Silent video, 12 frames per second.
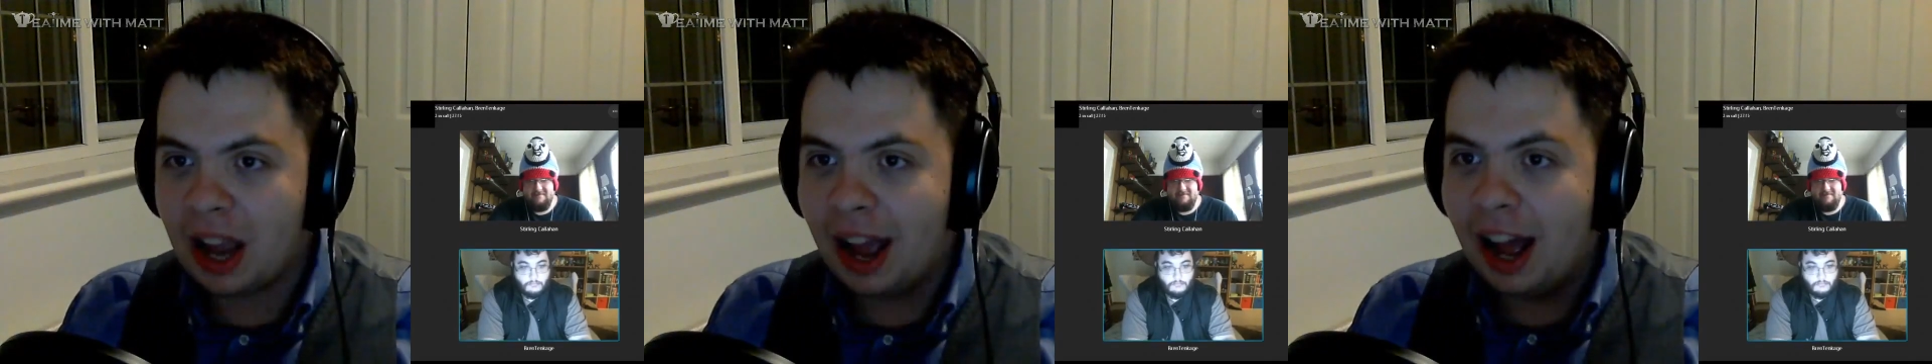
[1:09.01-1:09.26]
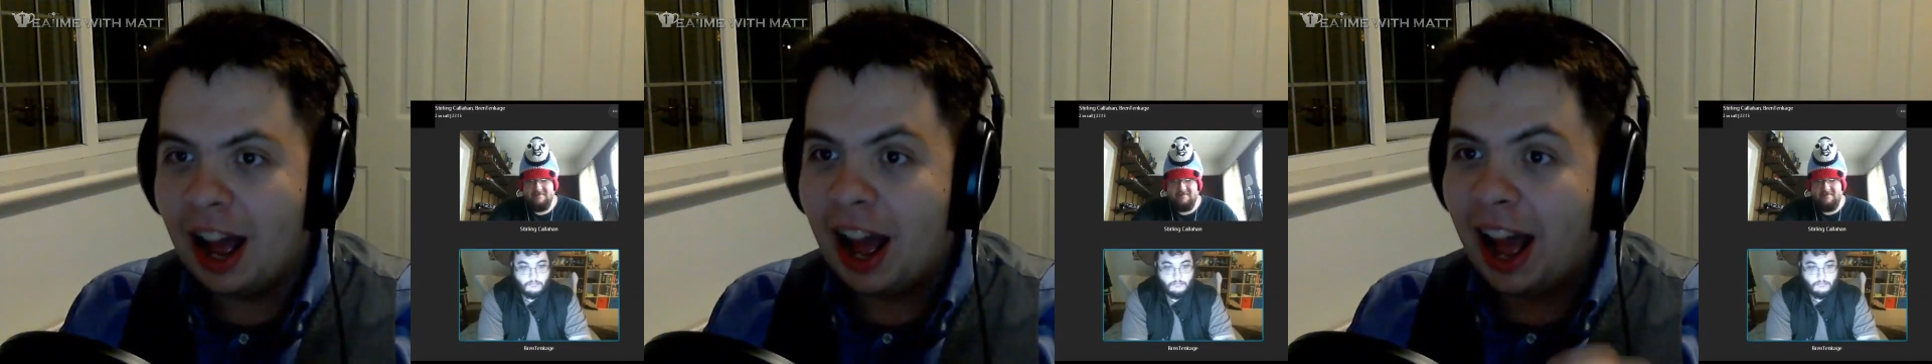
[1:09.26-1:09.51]

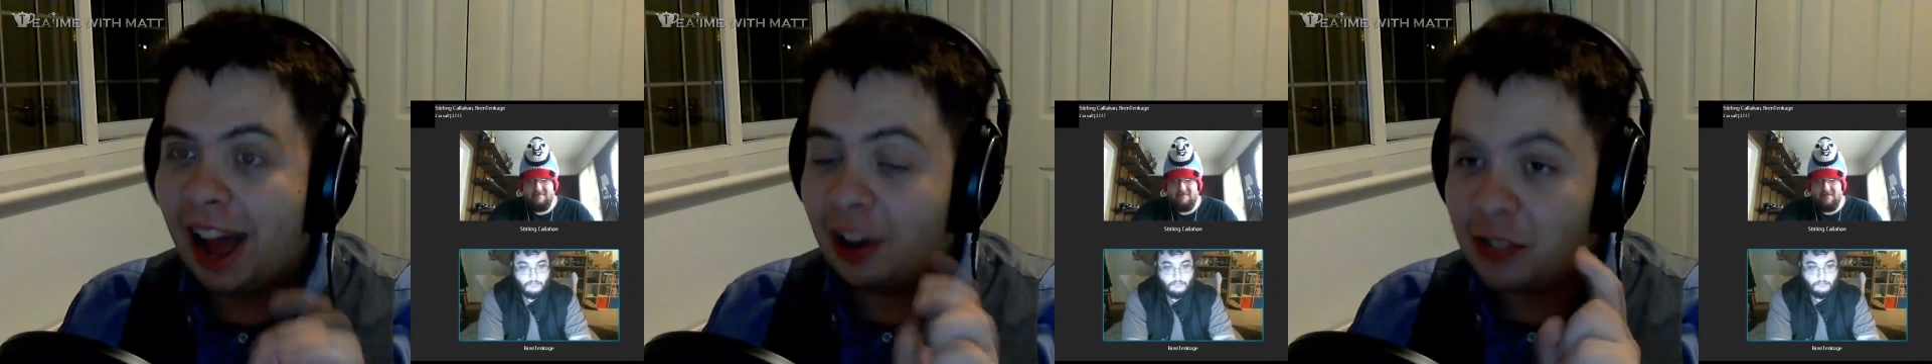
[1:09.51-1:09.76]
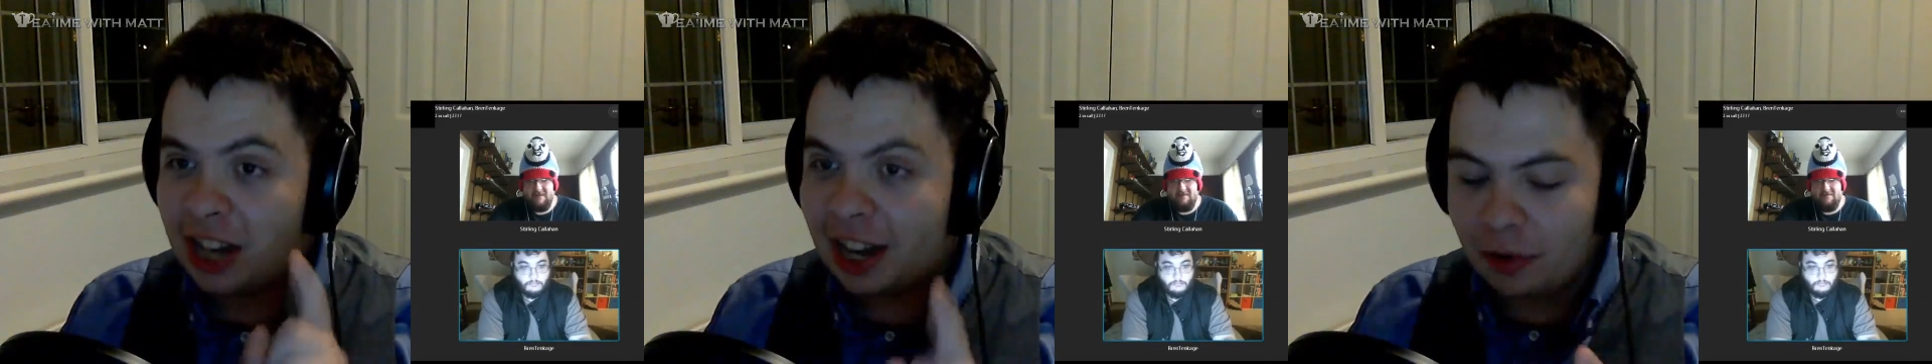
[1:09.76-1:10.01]
Uh, and
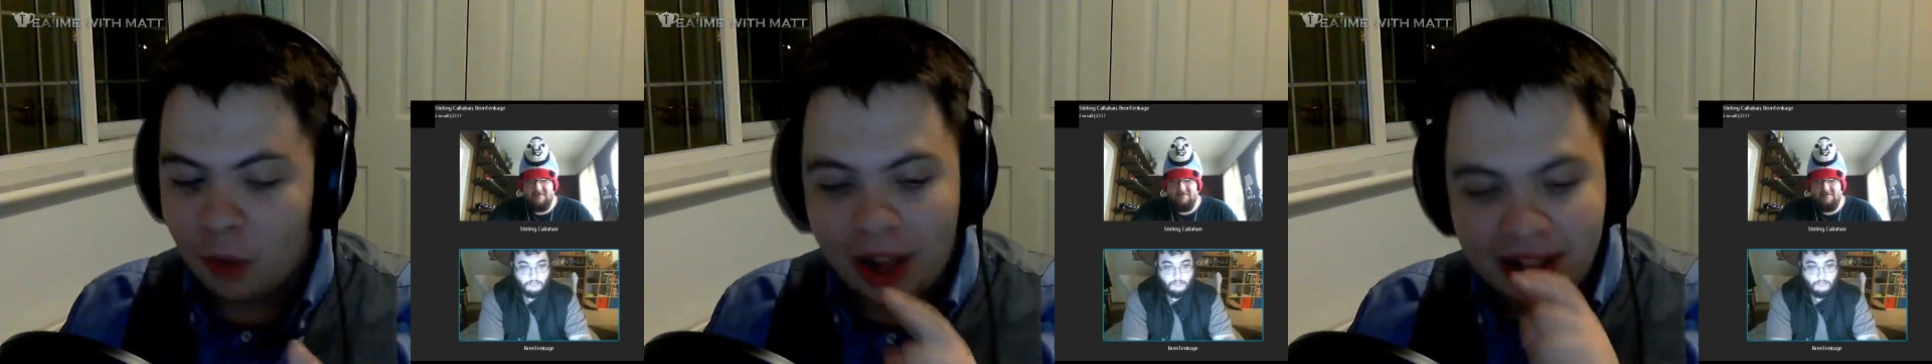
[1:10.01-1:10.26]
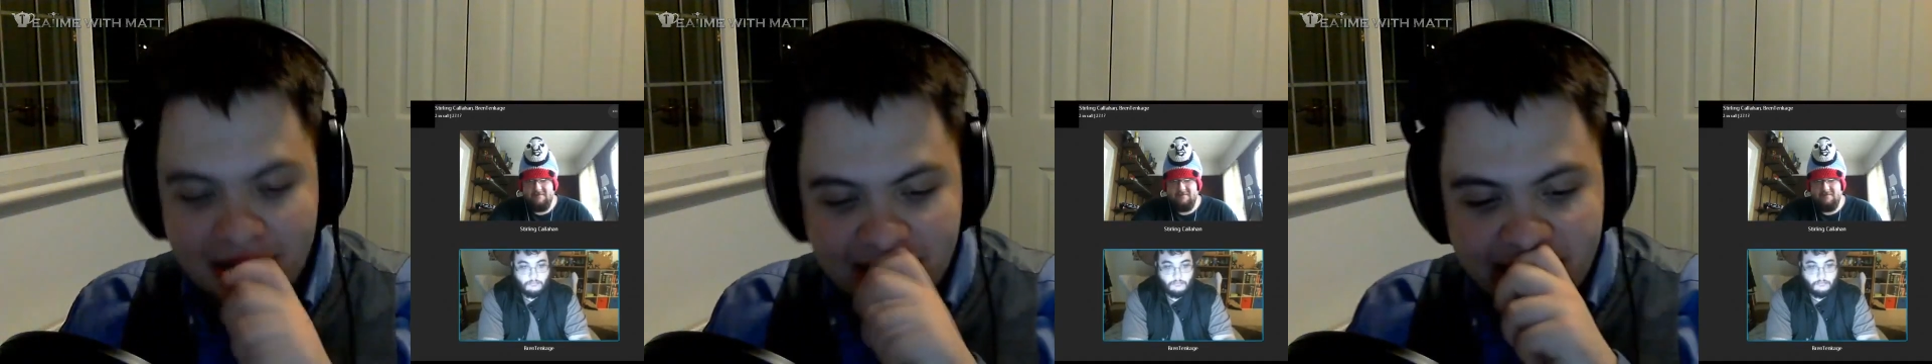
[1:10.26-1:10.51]
I'll tell you
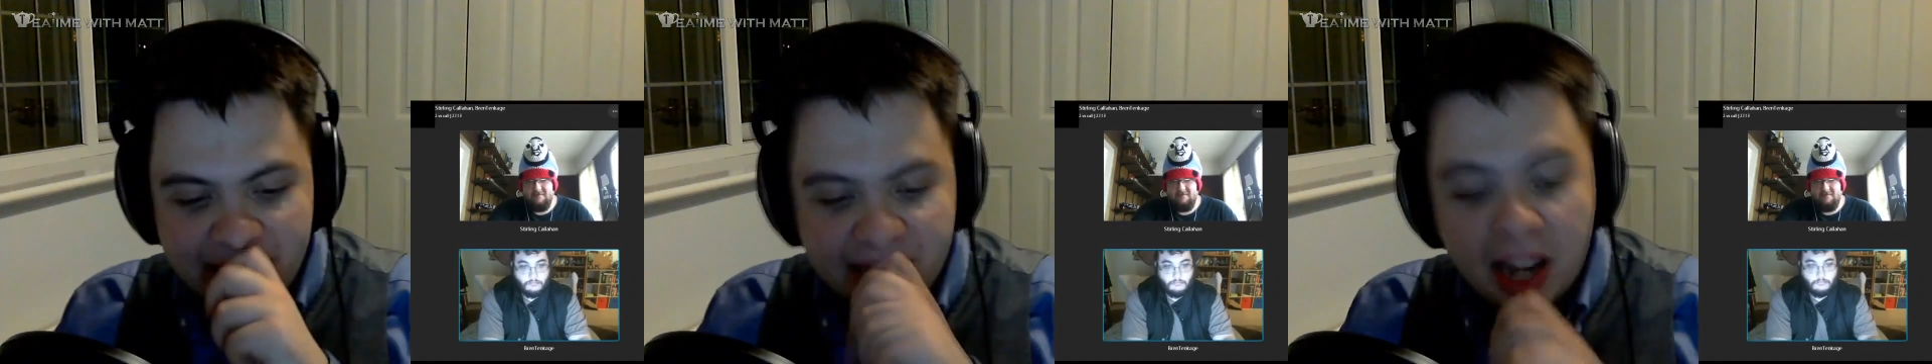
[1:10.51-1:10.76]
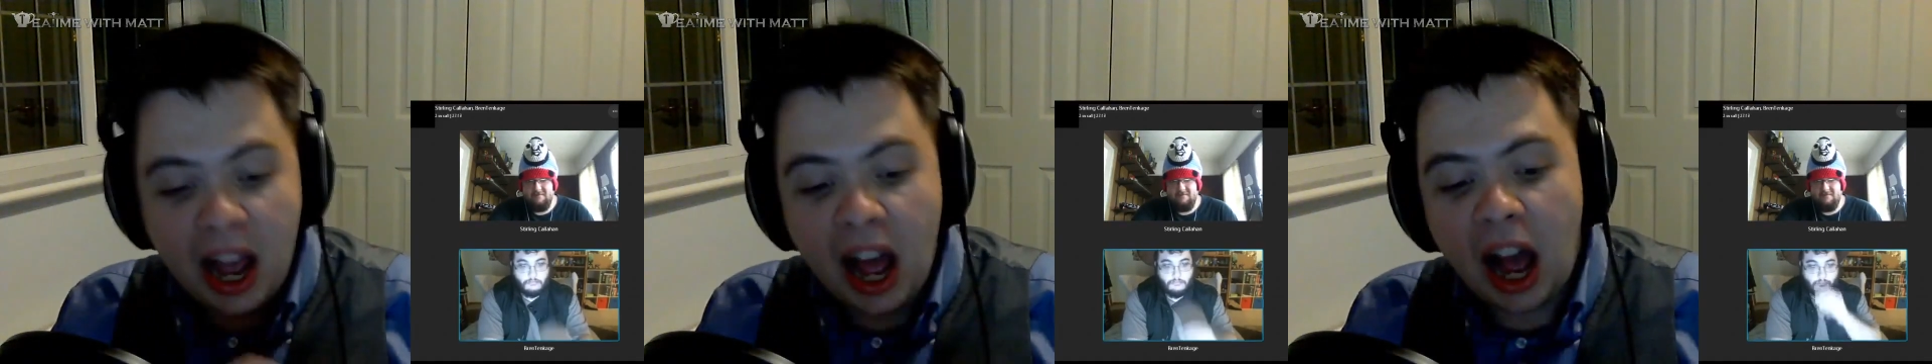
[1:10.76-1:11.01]
why this is.